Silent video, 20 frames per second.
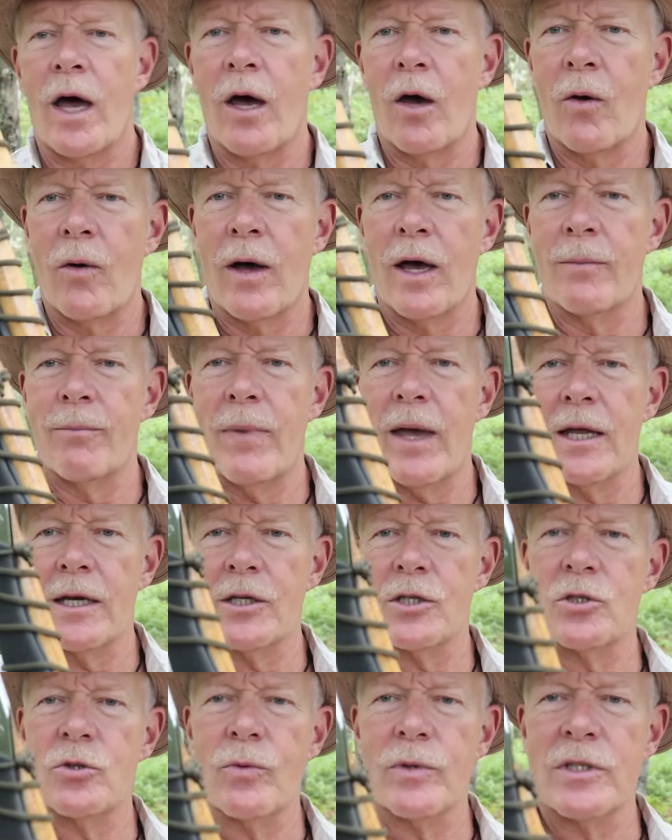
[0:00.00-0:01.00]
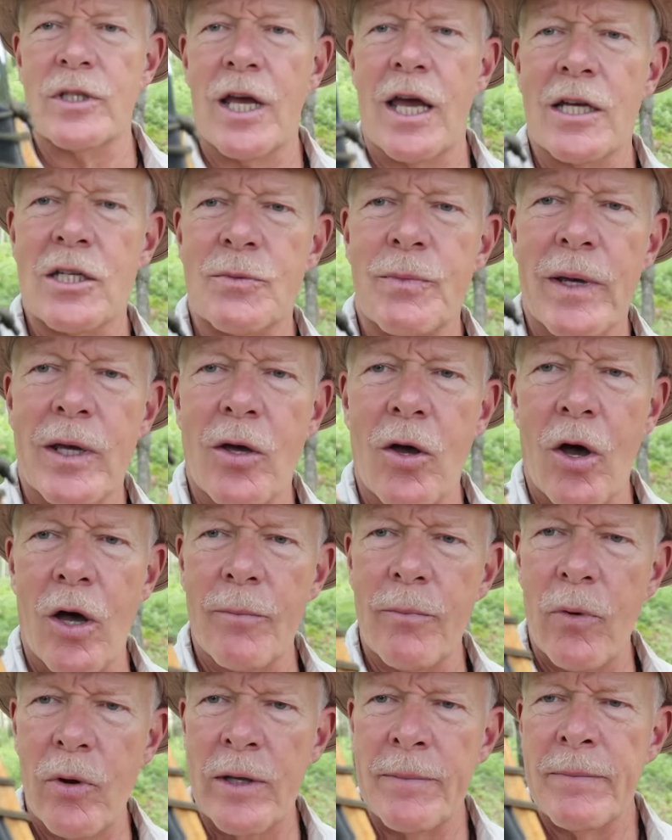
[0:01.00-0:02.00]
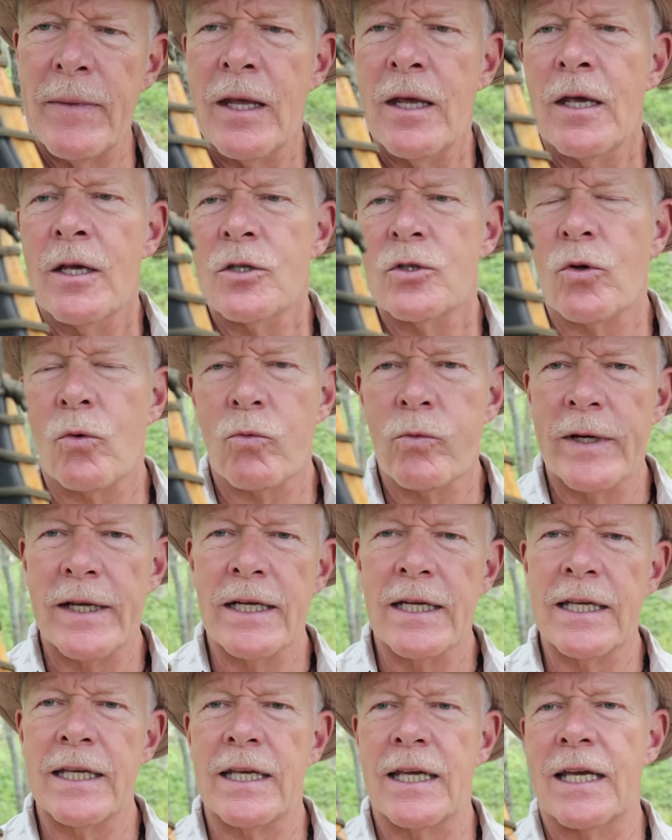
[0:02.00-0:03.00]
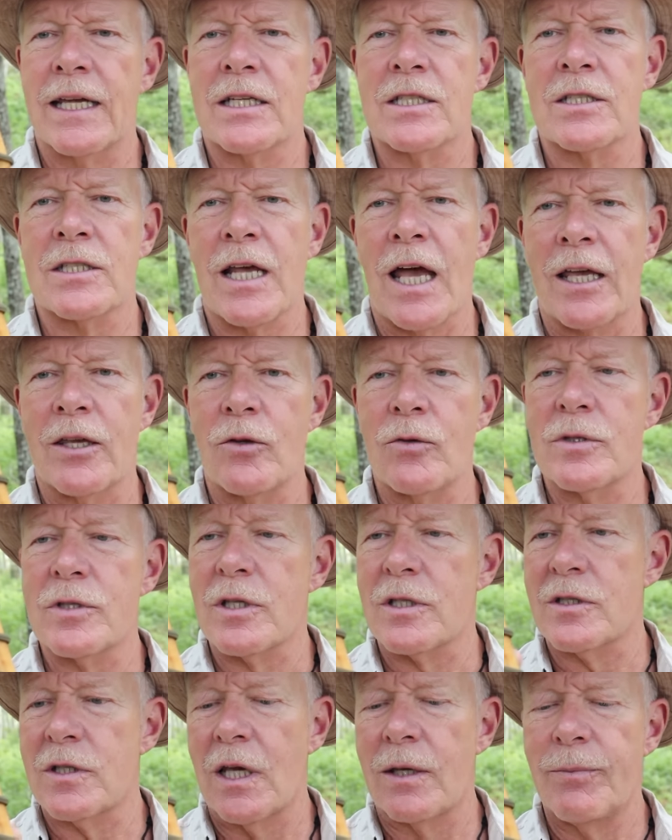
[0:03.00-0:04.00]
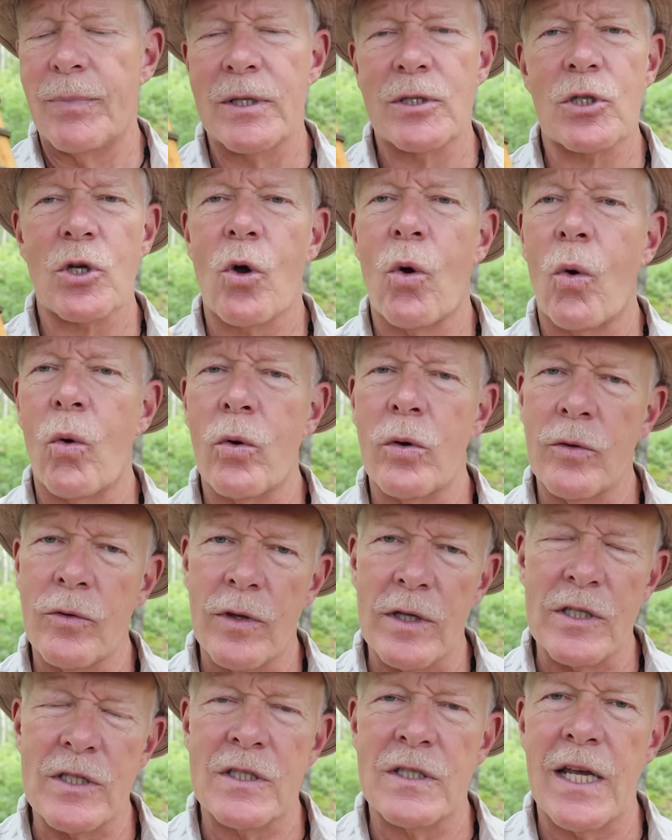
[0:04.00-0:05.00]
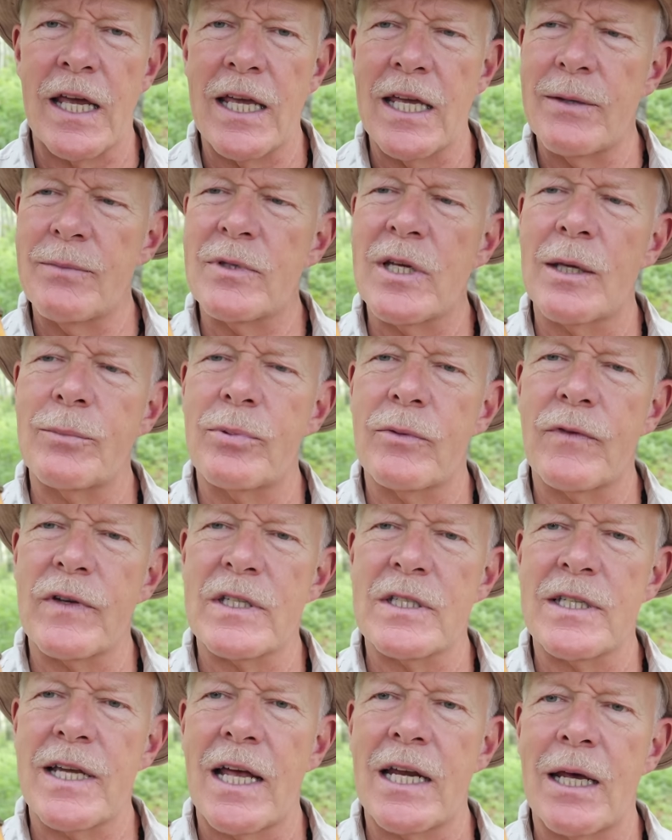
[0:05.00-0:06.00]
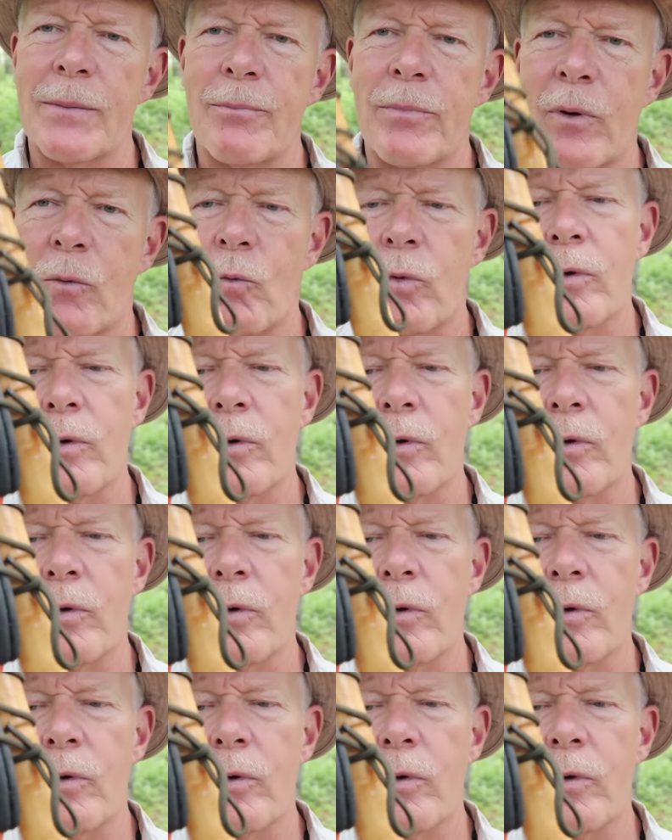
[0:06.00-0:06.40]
how I managed to attach my gomboy. So really it's, I use the same piece of cord, the same type of a setup, but